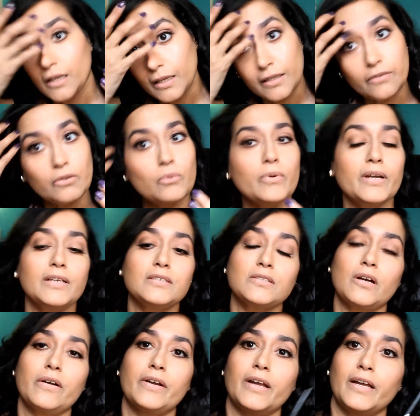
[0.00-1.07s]
in the way
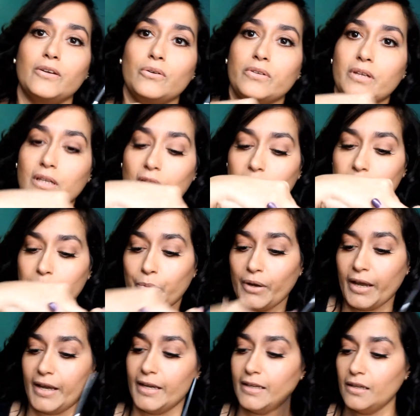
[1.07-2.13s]
sorry I know that a lot of people
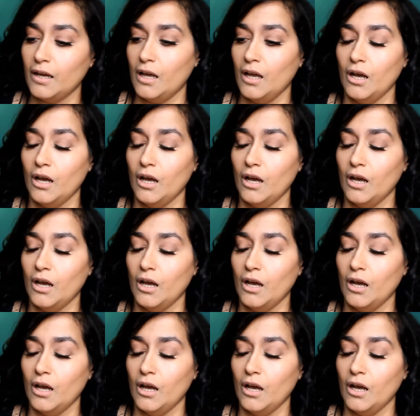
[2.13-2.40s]
hate